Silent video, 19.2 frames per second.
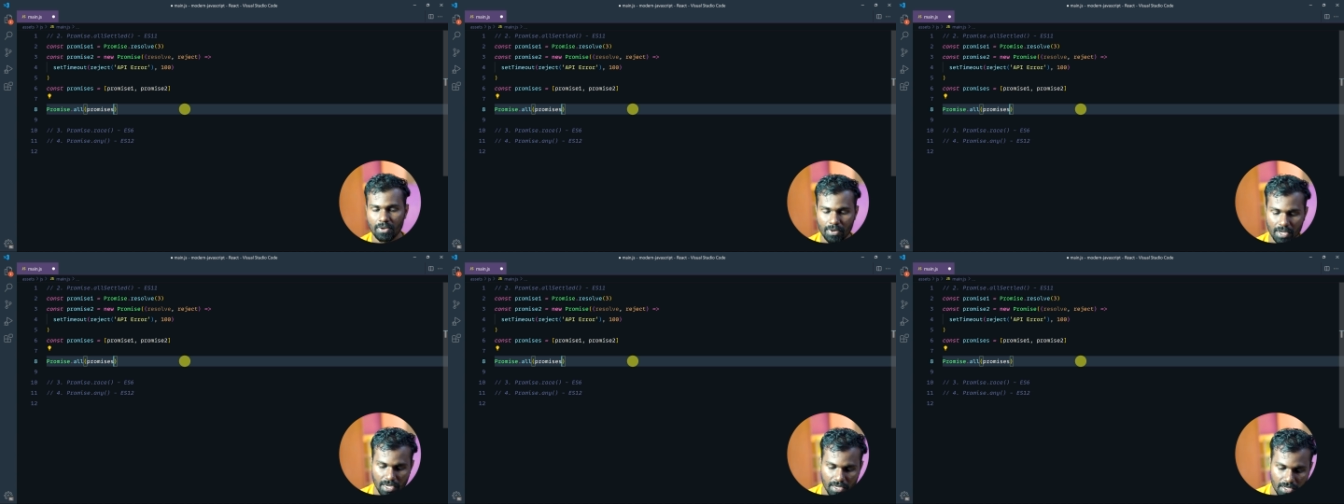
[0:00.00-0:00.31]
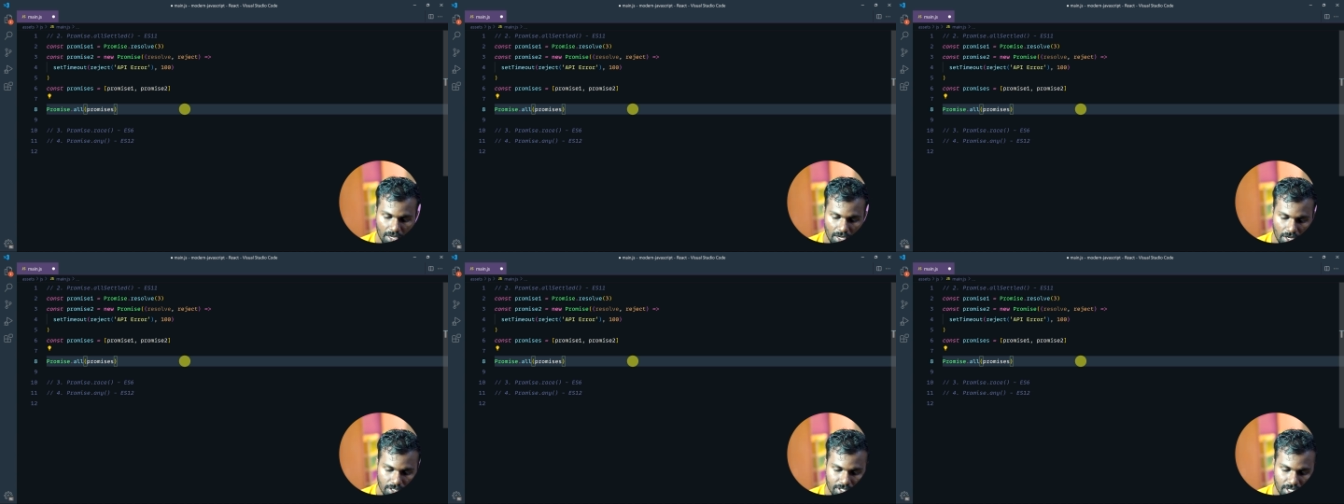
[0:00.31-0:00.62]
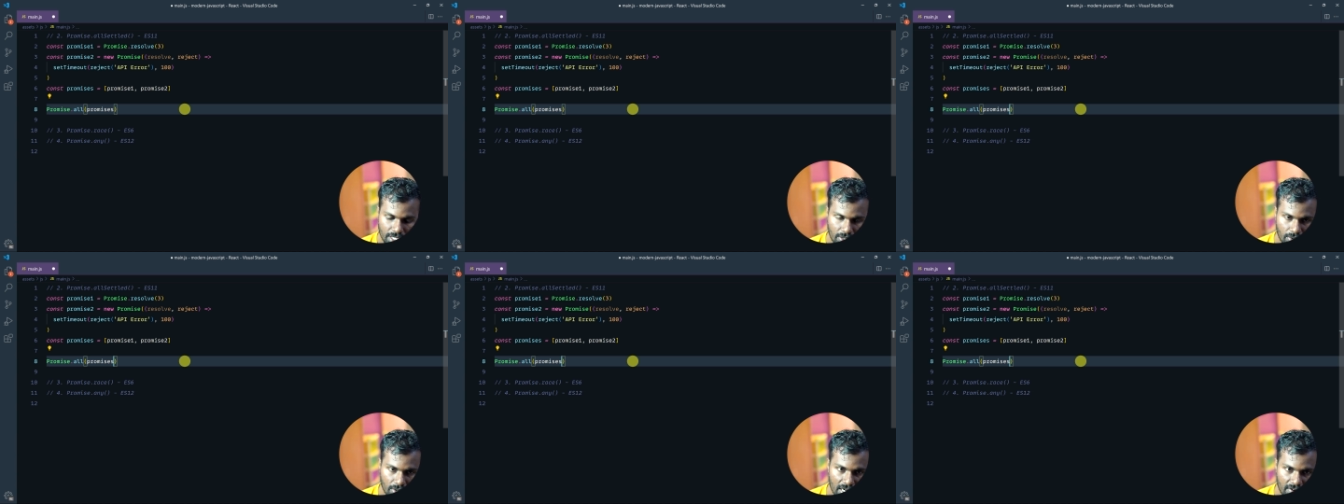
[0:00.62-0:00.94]
Okay,
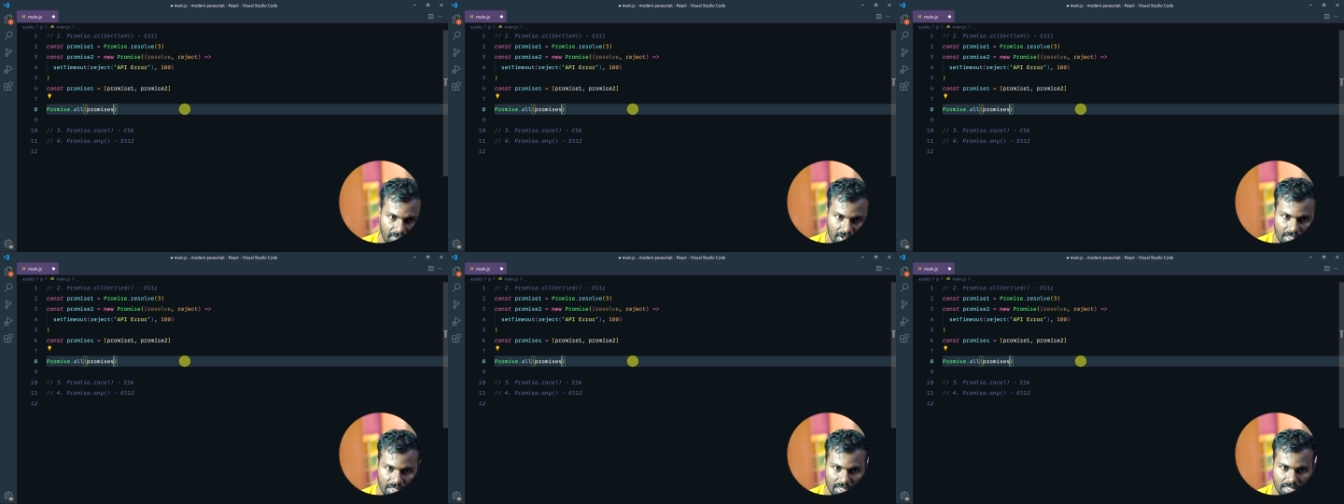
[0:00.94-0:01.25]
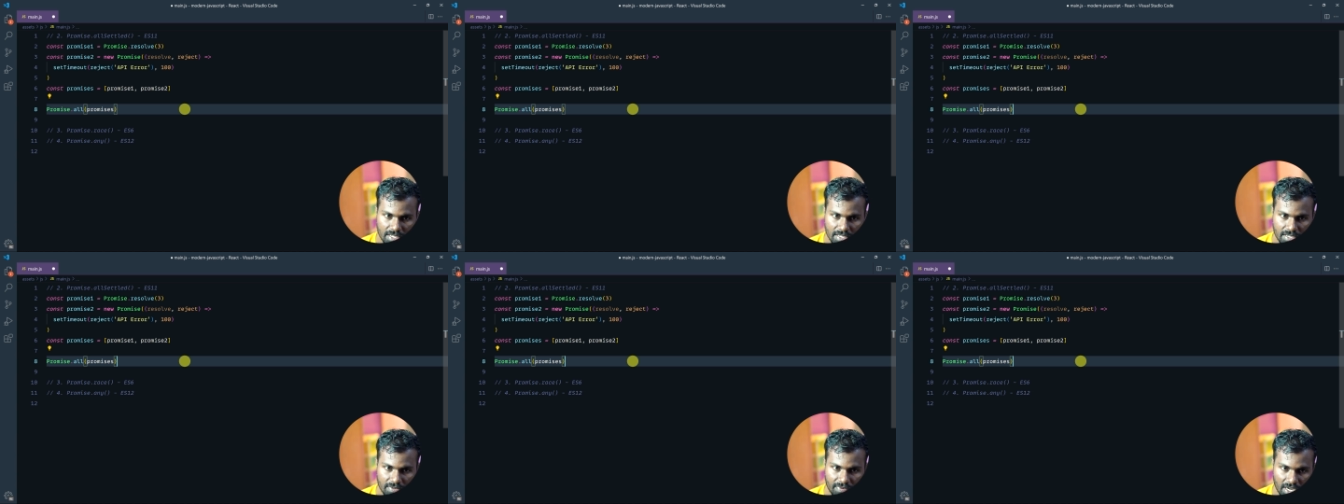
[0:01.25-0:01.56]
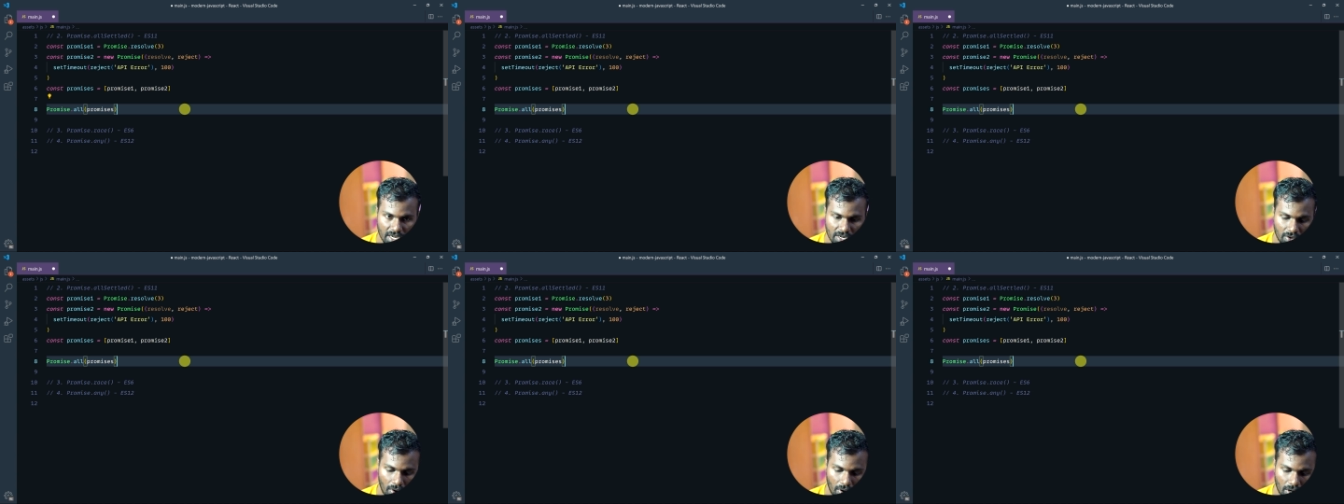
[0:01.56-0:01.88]
so we
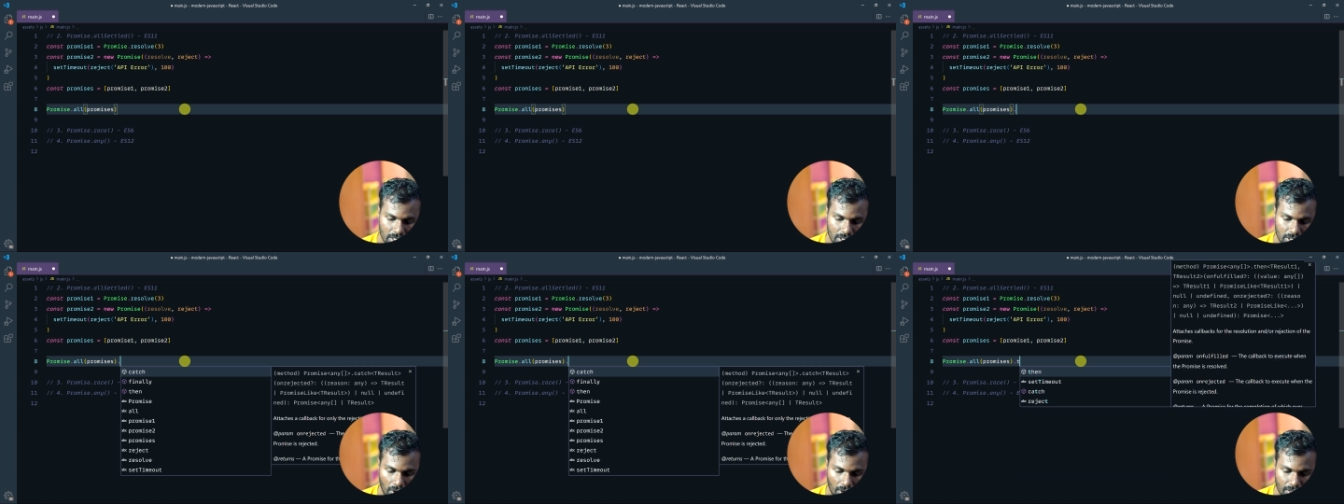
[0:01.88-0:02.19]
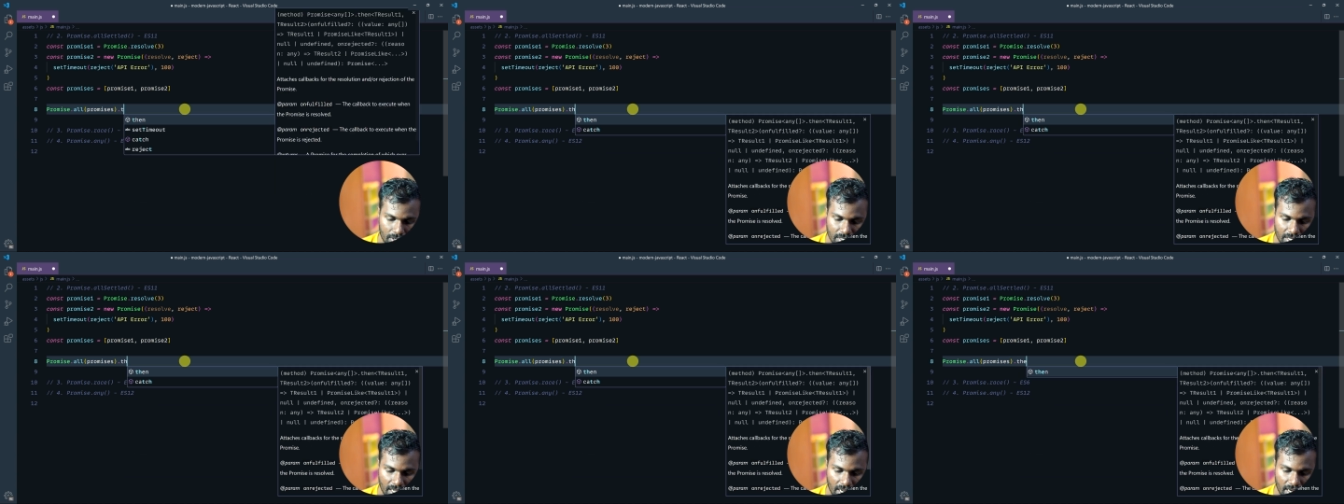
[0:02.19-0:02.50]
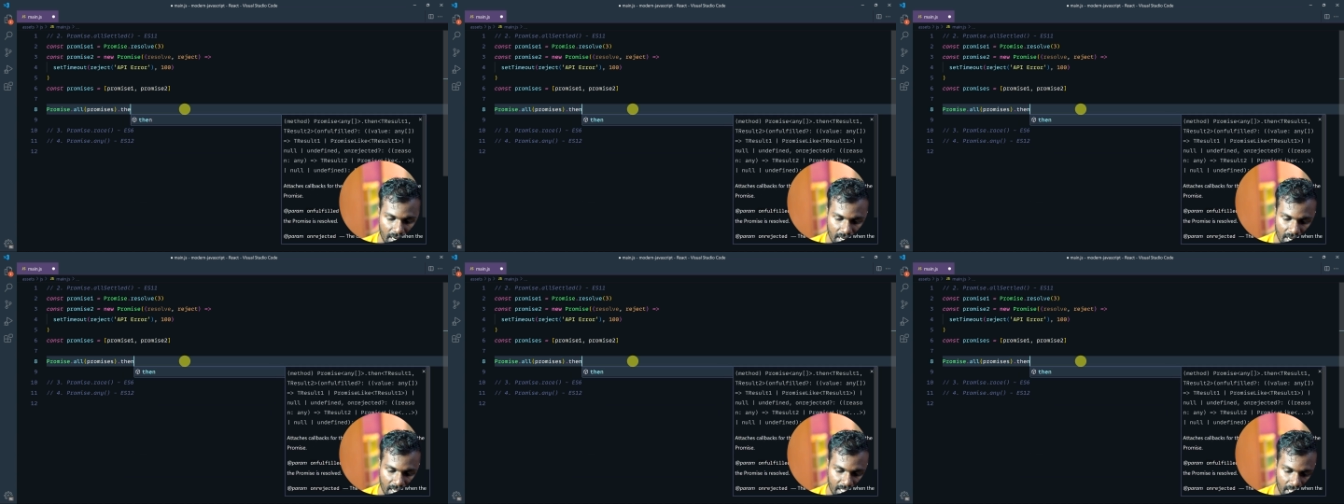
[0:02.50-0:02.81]
can call
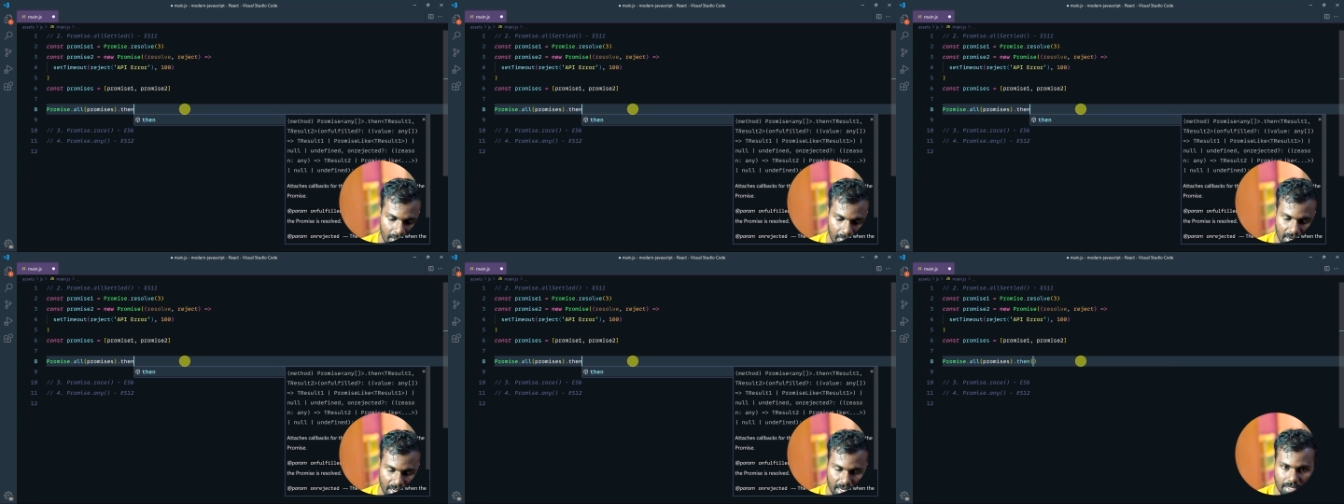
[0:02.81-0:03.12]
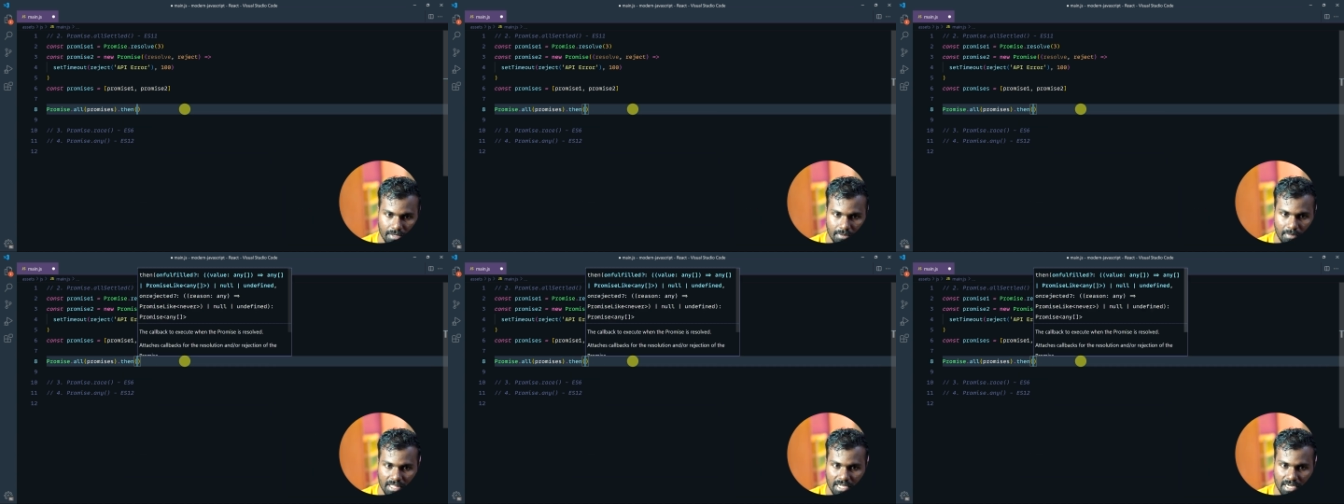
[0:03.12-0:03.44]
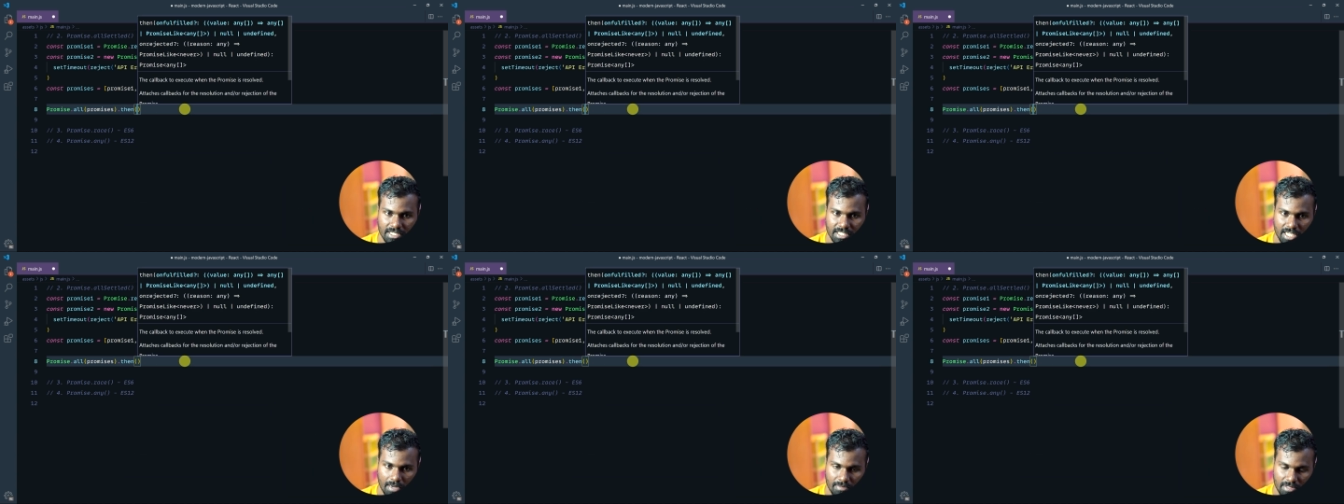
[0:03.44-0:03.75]
.den same.
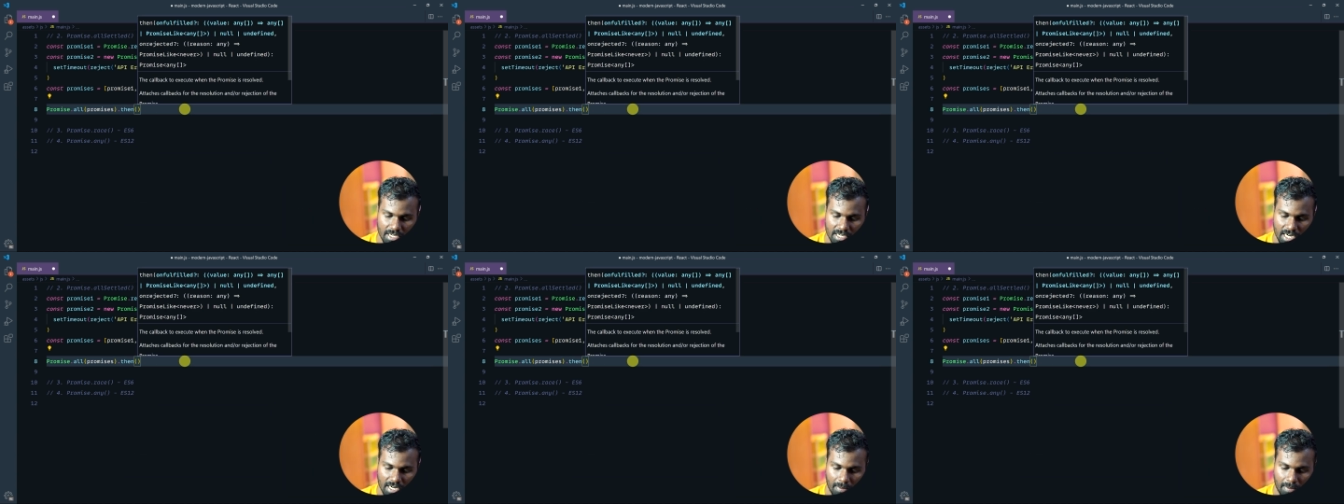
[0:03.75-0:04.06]
Let's log